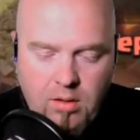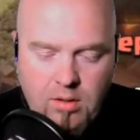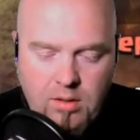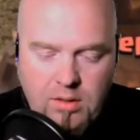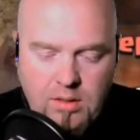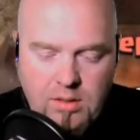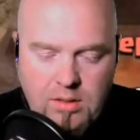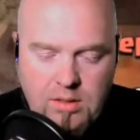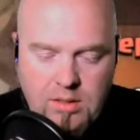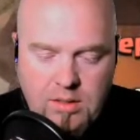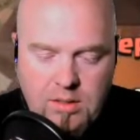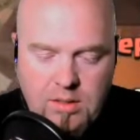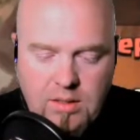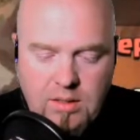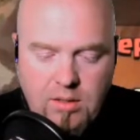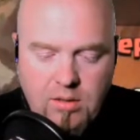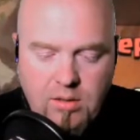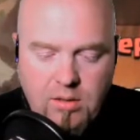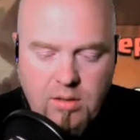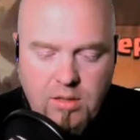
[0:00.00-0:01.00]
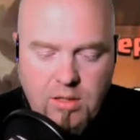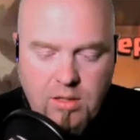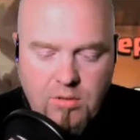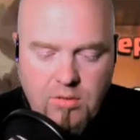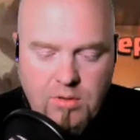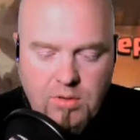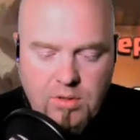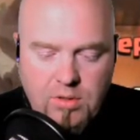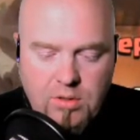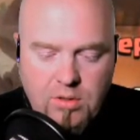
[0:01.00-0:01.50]
Let's see, Eagle
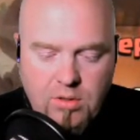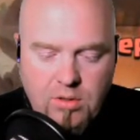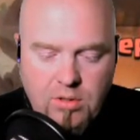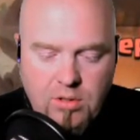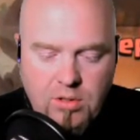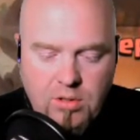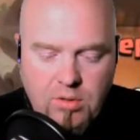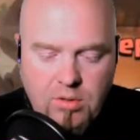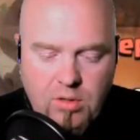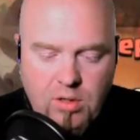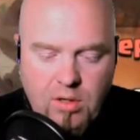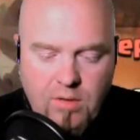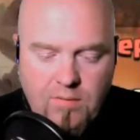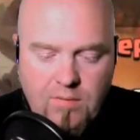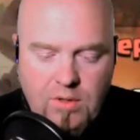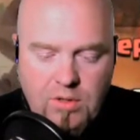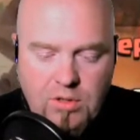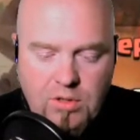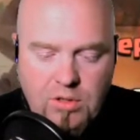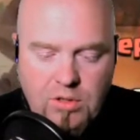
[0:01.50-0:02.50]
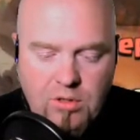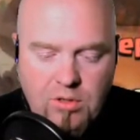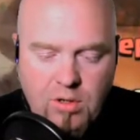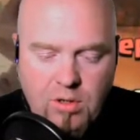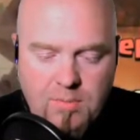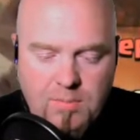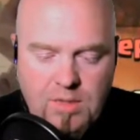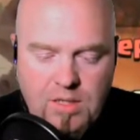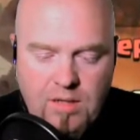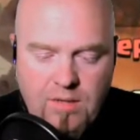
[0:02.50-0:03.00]
Artillery starts shooting off. Now she
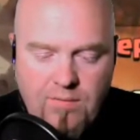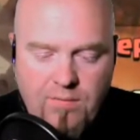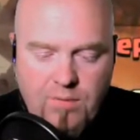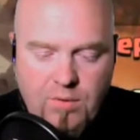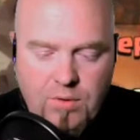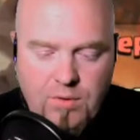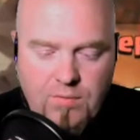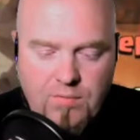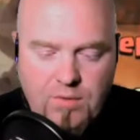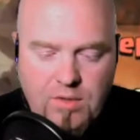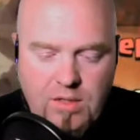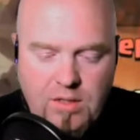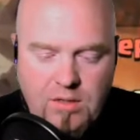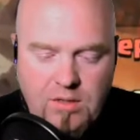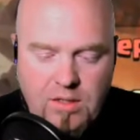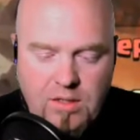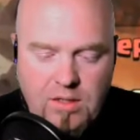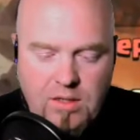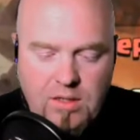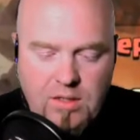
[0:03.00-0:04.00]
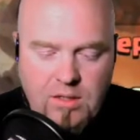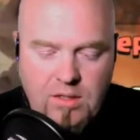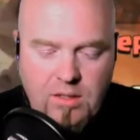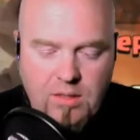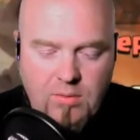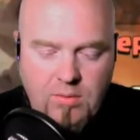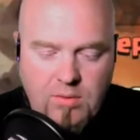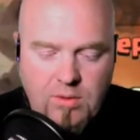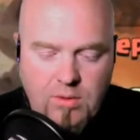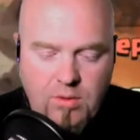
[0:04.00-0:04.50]
drops that first free, as I think that
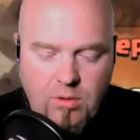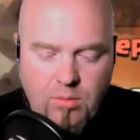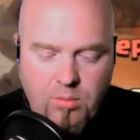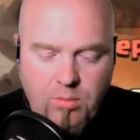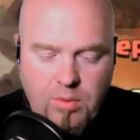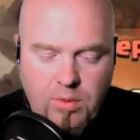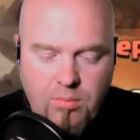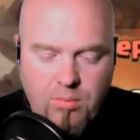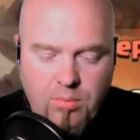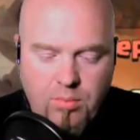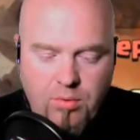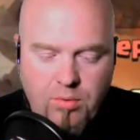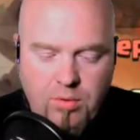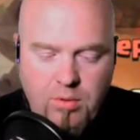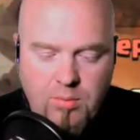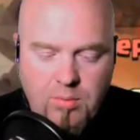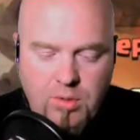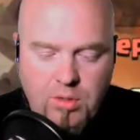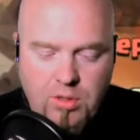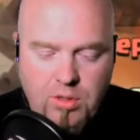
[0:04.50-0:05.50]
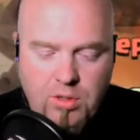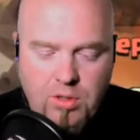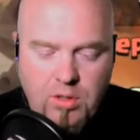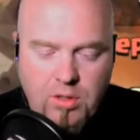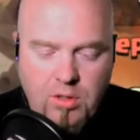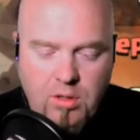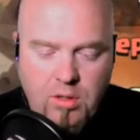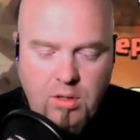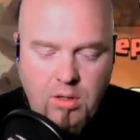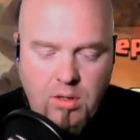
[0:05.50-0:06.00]
was a little bit premature.
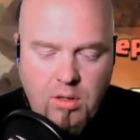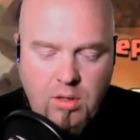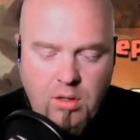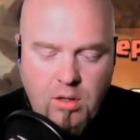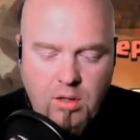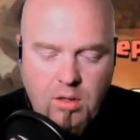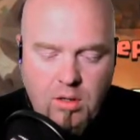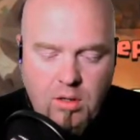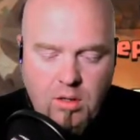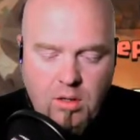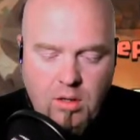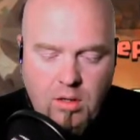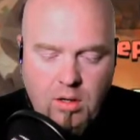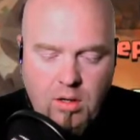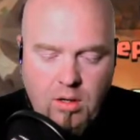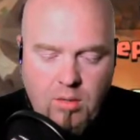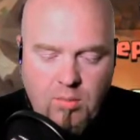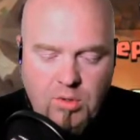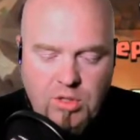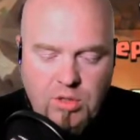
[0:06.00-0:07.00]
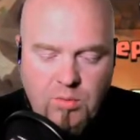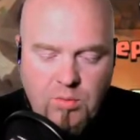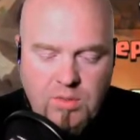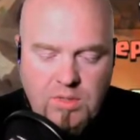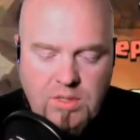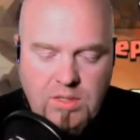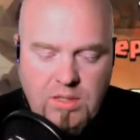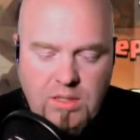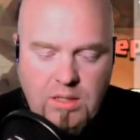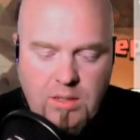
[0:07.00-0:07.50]
But she wants to
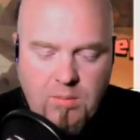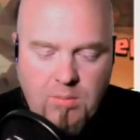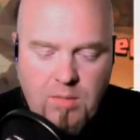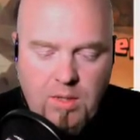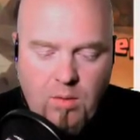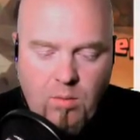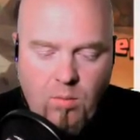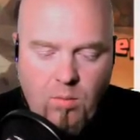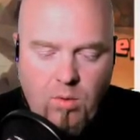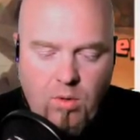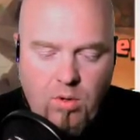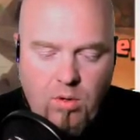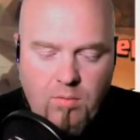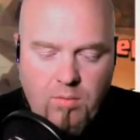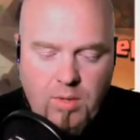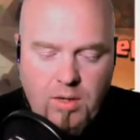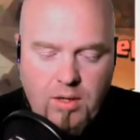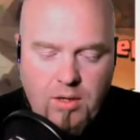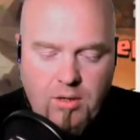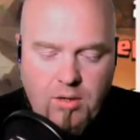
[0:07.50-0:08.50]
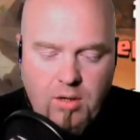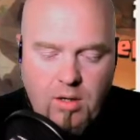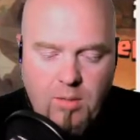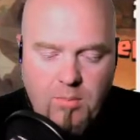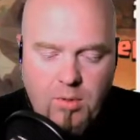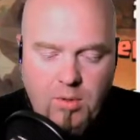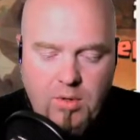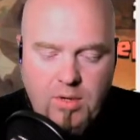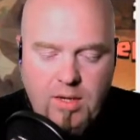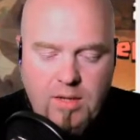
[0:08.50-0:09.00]
keep that wall wrecker up.
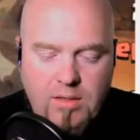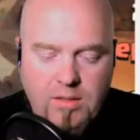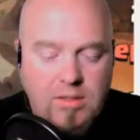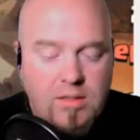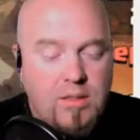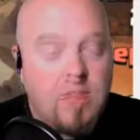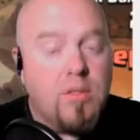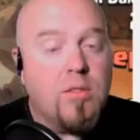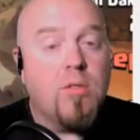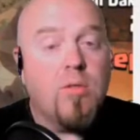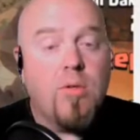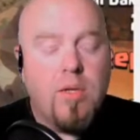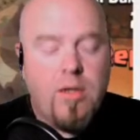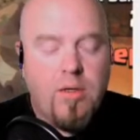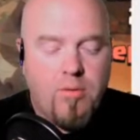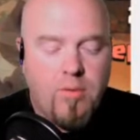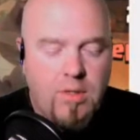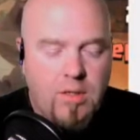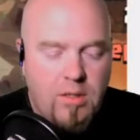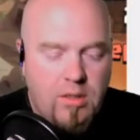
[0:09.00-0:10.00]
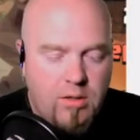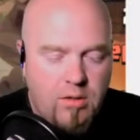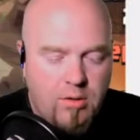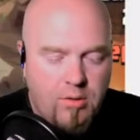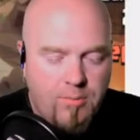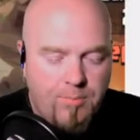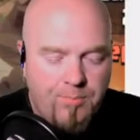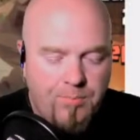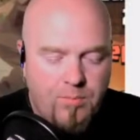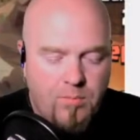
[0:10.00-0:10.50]
Okay, see, so now here
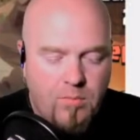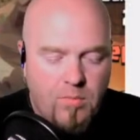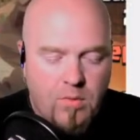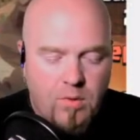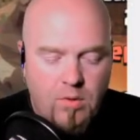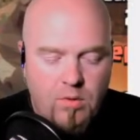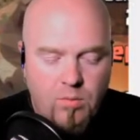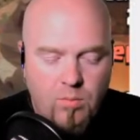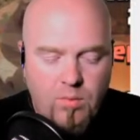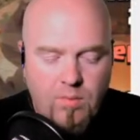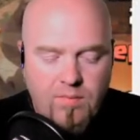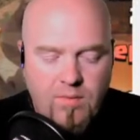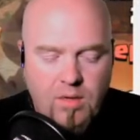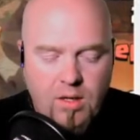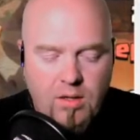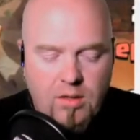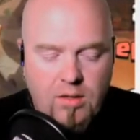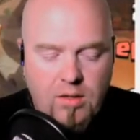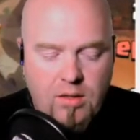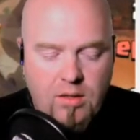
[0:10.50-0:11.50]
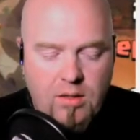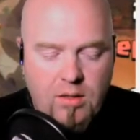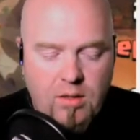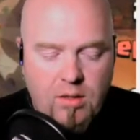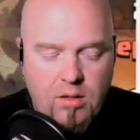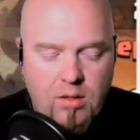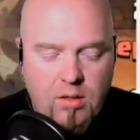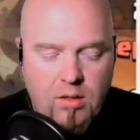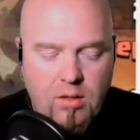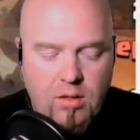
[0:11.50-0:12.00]
we've got
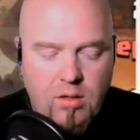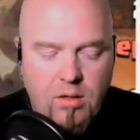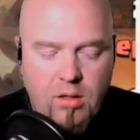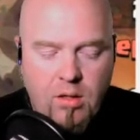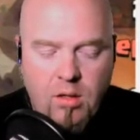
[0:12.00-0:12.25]
the